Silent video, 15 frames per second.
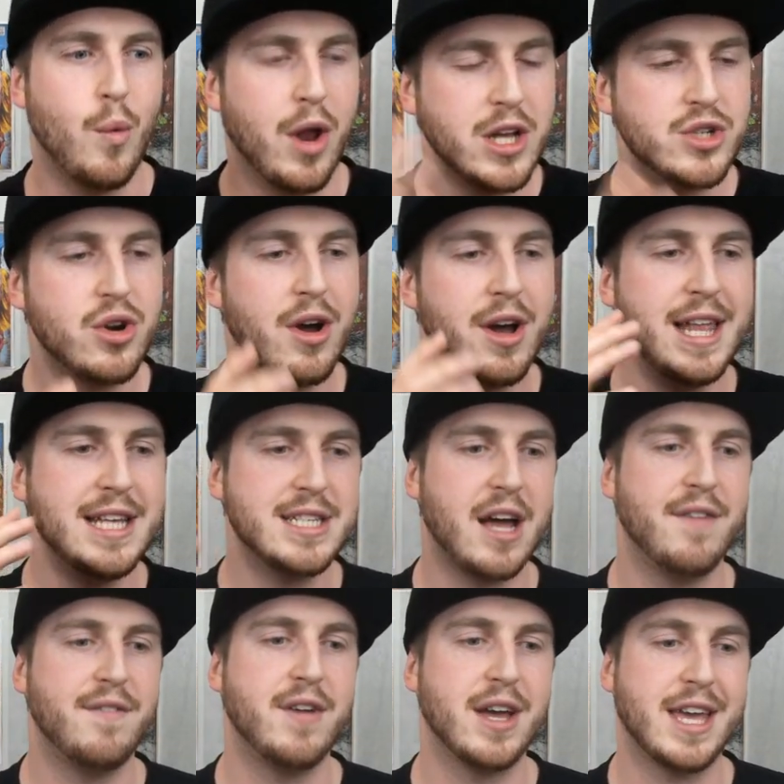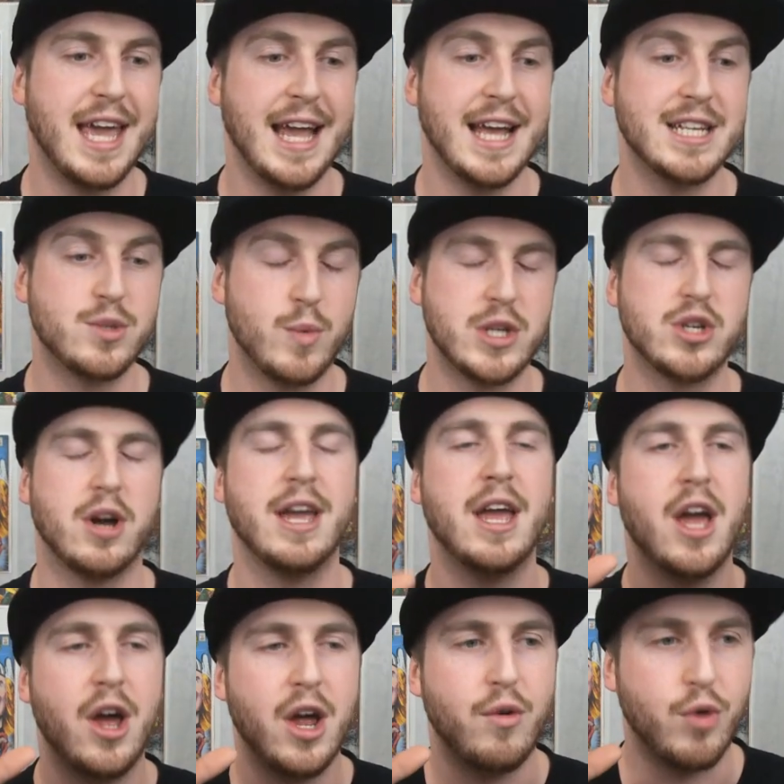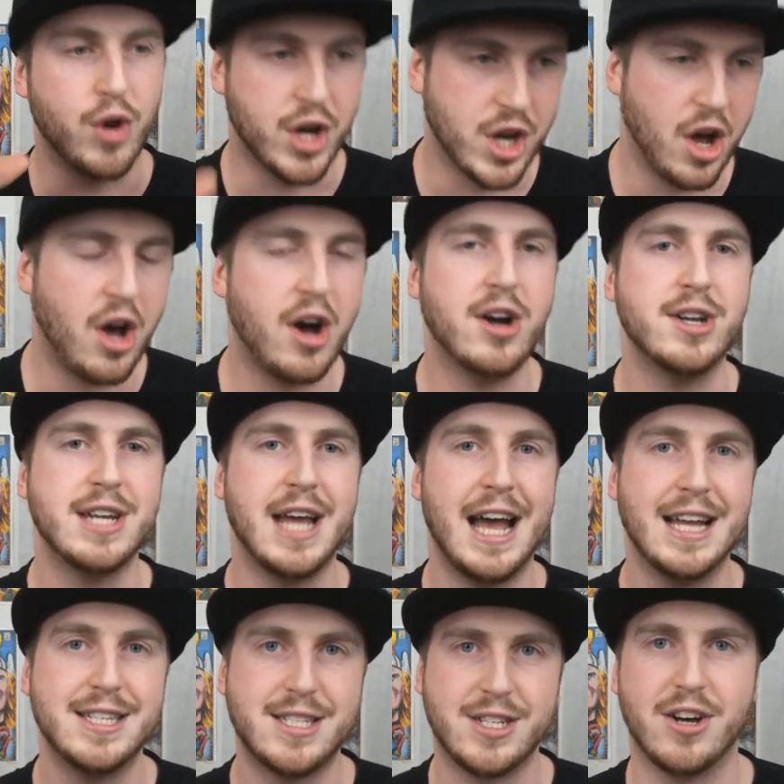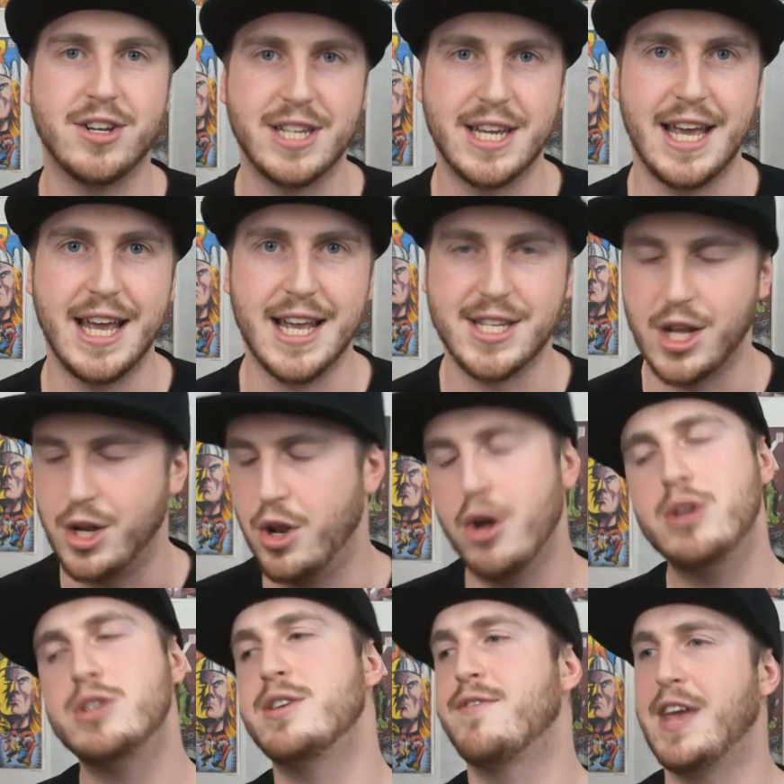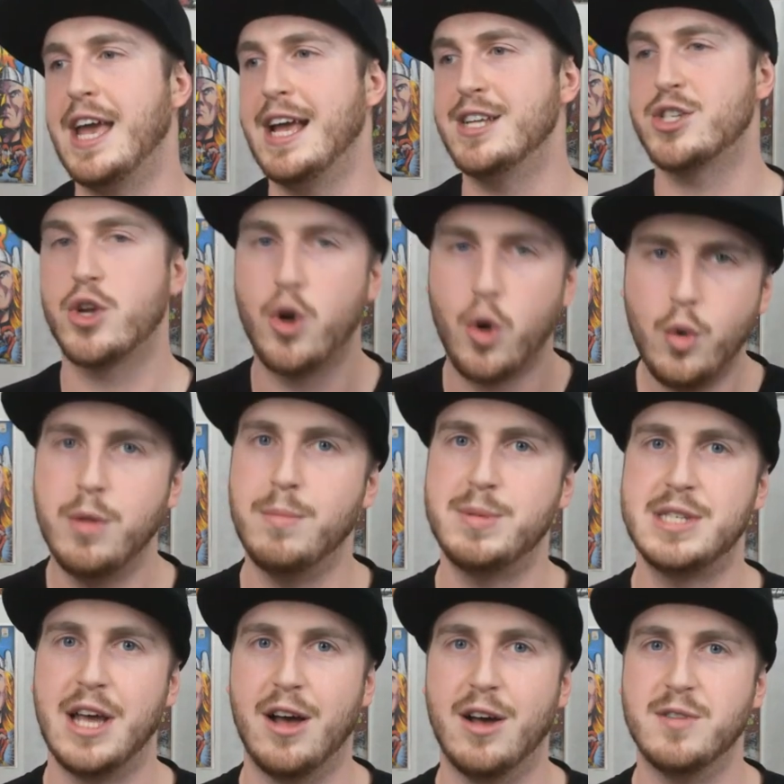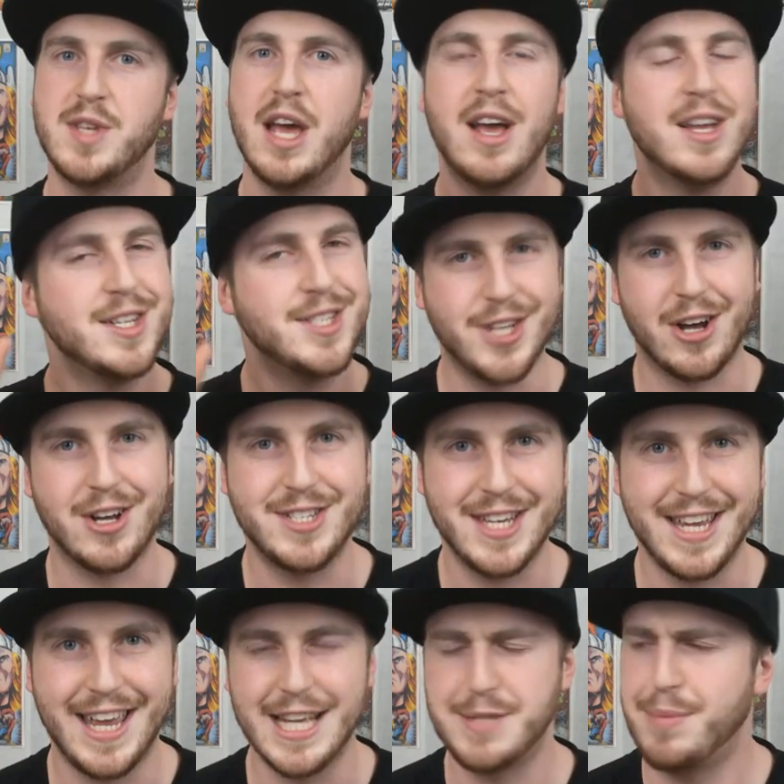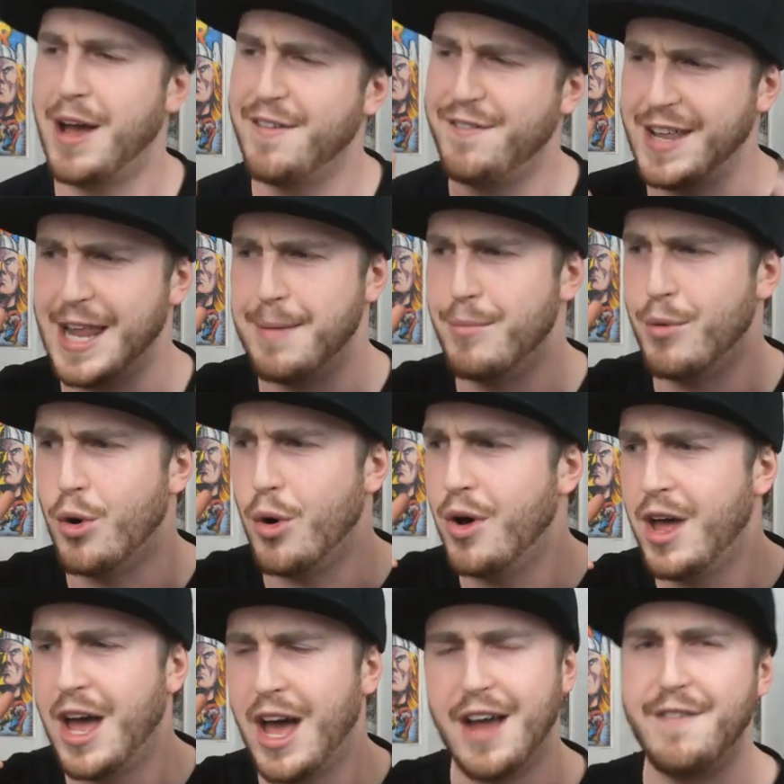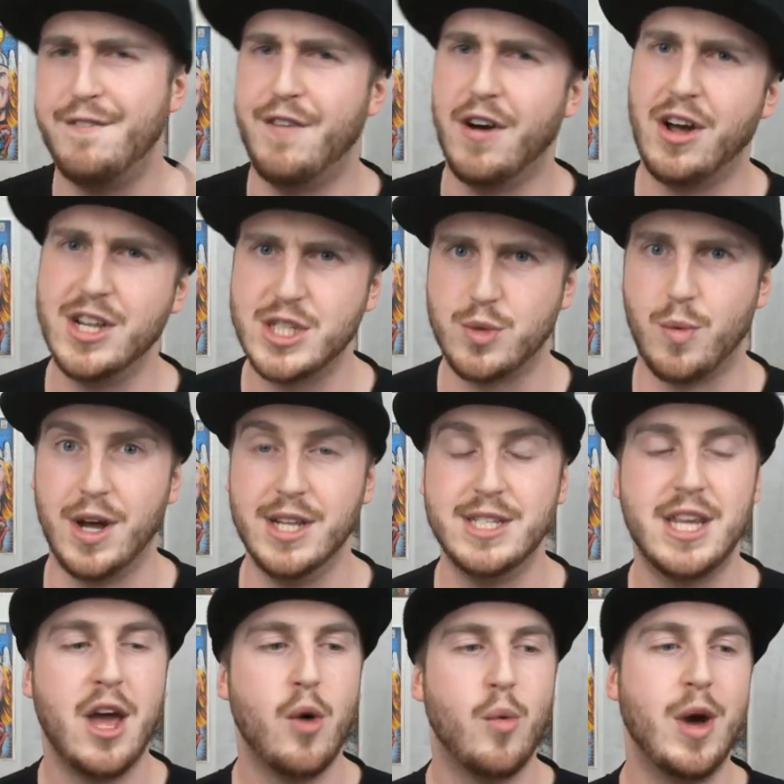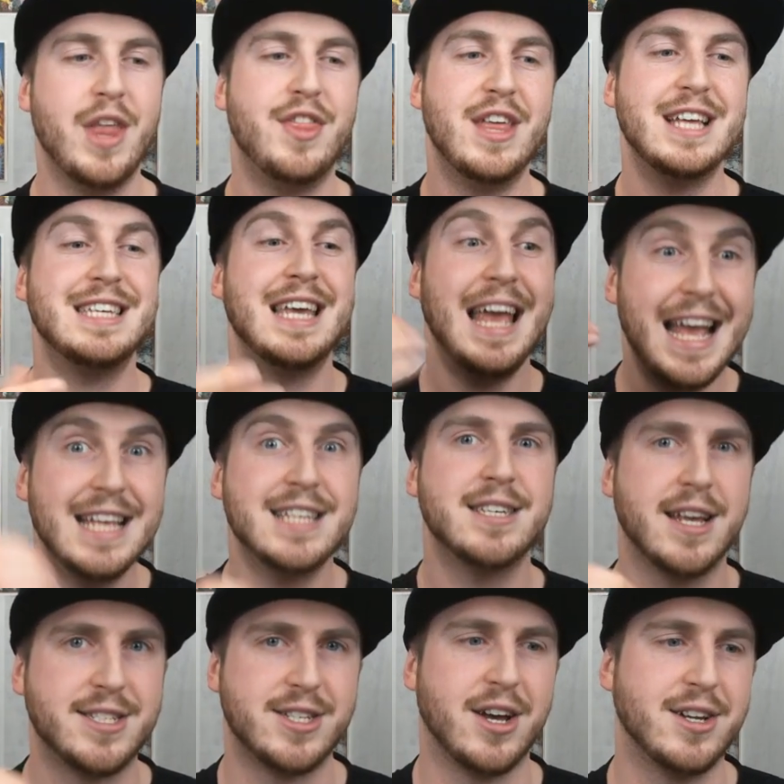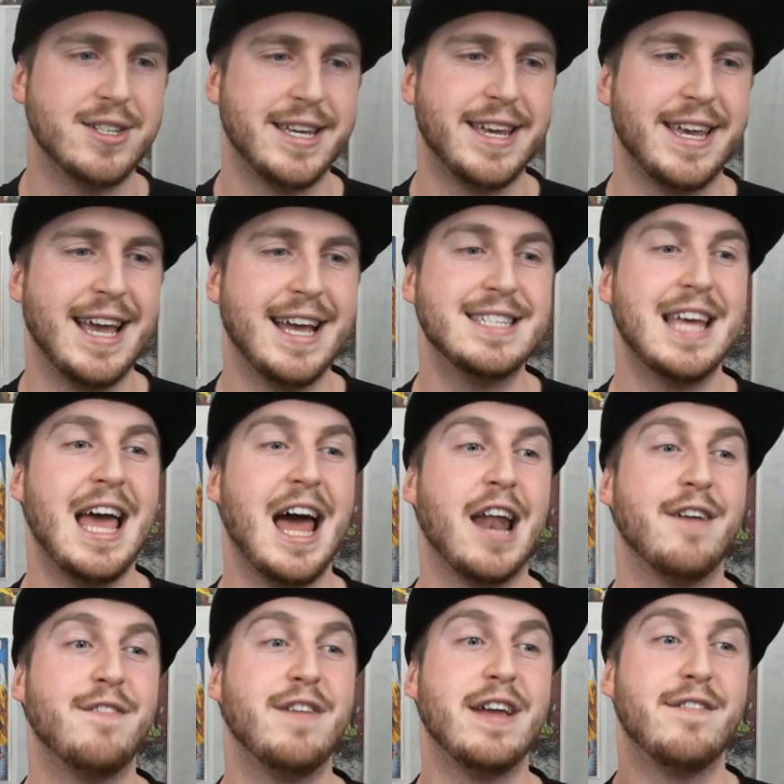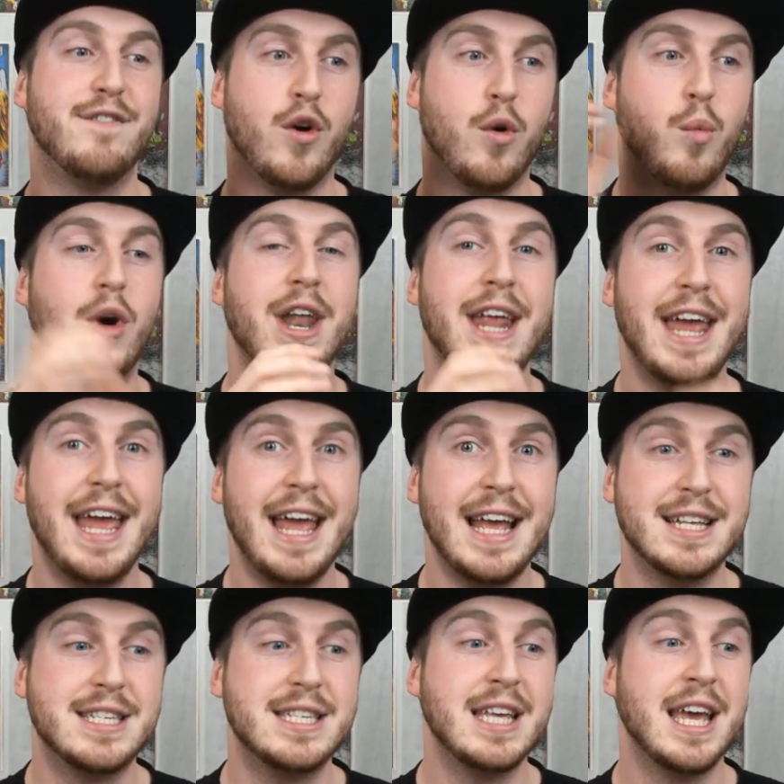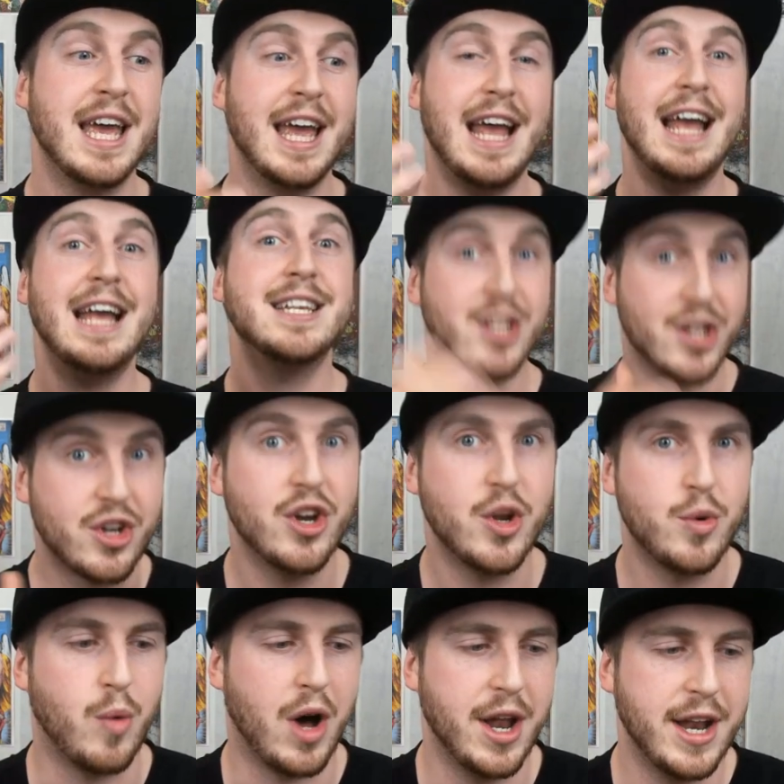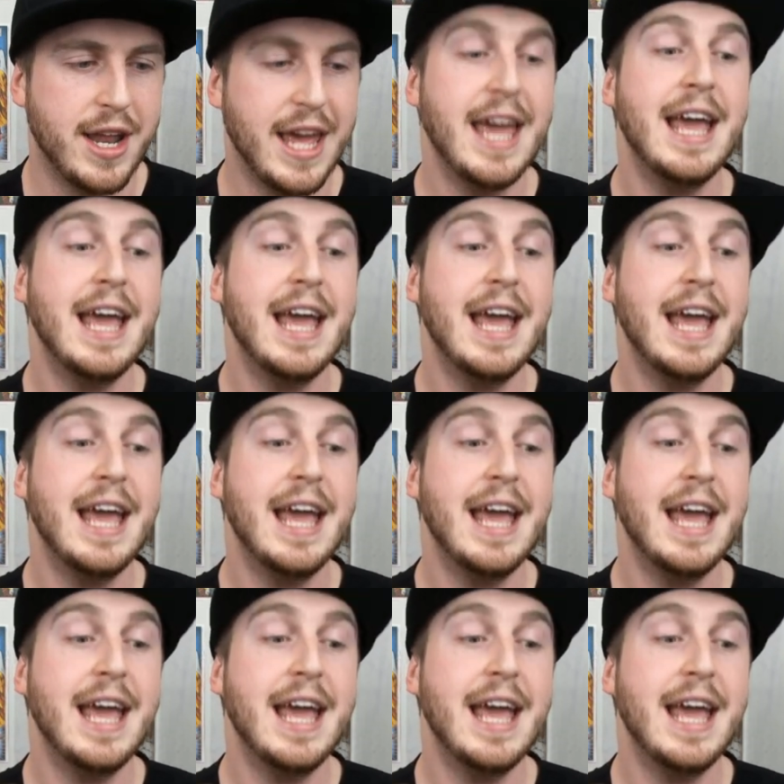When I try these other kits, which I regard as starting kits, loads of kits call themselves starting kits, but I think they're more advanced ones, where this is a starting kit. And I think for what it is, it's a good one.